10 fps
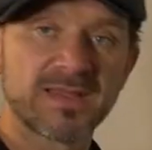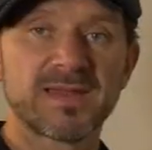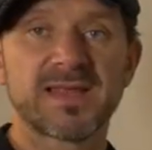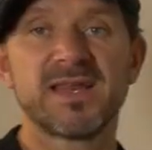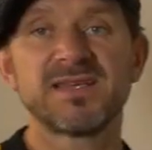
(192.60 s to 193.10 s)

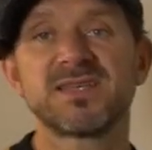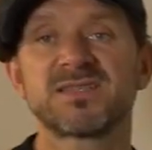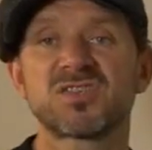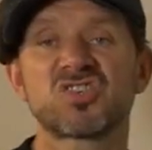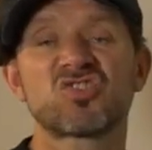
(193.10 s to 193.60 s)
Now, this is
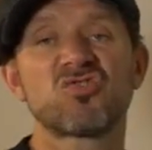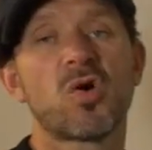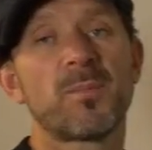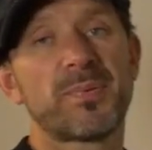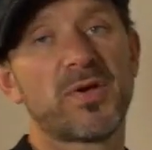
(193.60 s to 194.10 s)
a
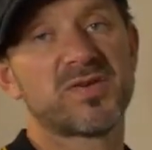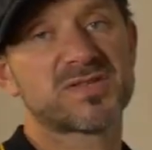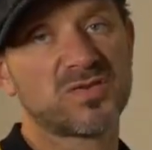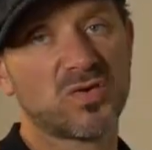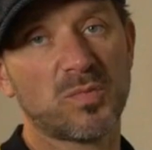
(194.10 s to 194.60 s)
strong
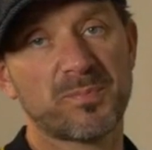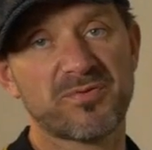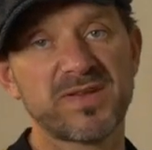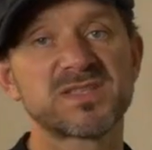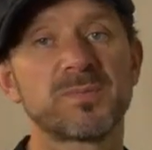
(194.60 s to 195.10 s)
personal
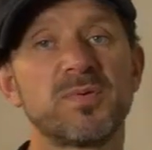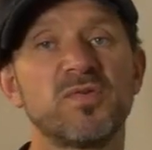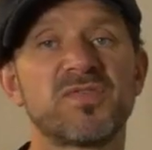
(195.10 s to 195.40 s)
principle